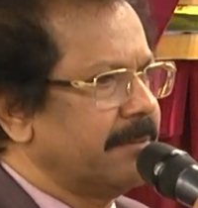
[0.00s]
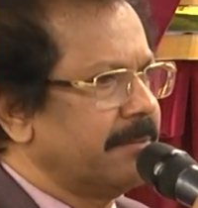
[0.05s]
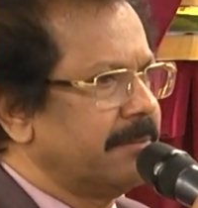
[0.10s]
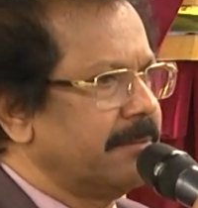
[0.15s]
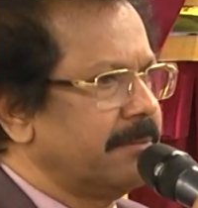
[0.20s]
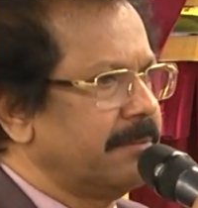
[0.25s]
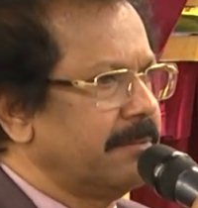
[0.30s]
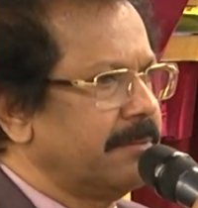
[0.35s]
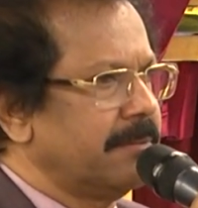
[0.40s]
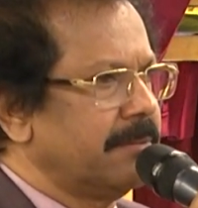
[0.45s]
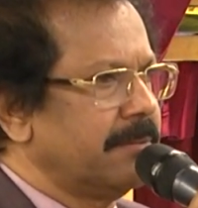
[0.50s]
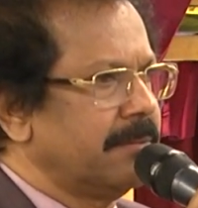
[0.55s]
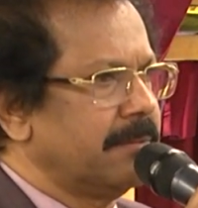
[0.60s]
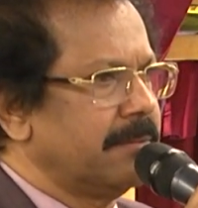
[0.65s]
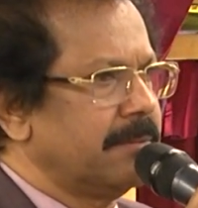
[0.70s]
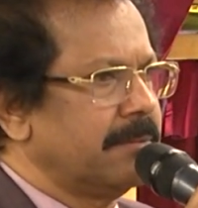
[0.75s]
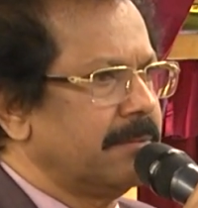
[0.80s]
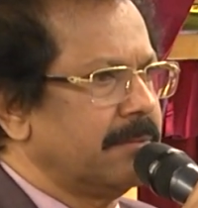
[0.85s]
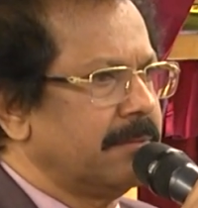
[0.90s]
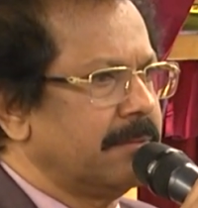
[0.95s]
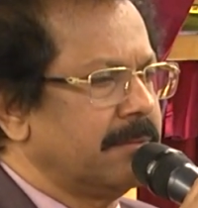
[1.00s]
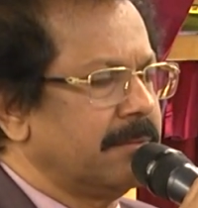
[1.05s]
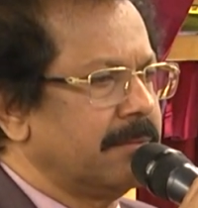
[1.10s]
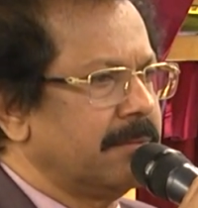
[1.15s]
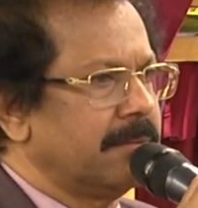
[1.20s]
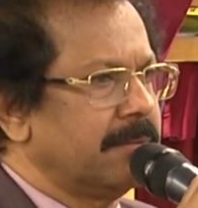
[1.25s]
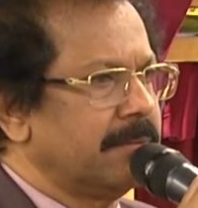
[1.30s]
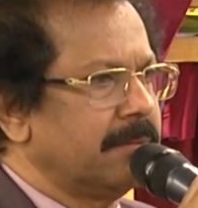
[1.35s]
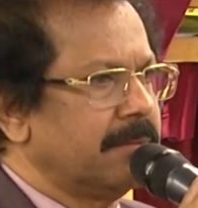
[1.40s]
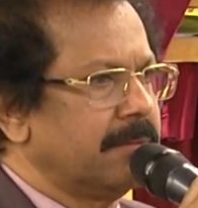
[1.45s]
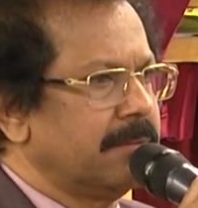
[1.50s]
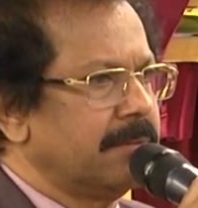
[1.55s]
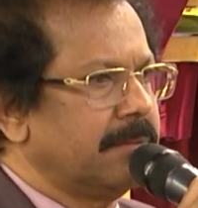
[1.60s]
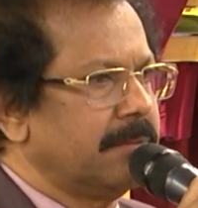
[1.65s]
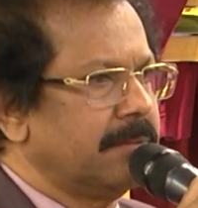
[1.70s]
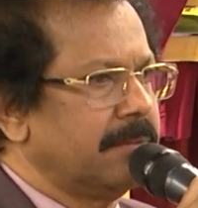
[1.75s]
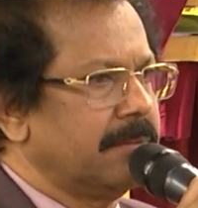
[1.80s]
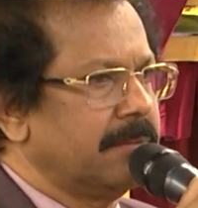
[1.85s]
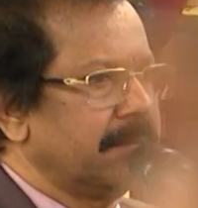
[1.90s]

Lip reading: [no speech]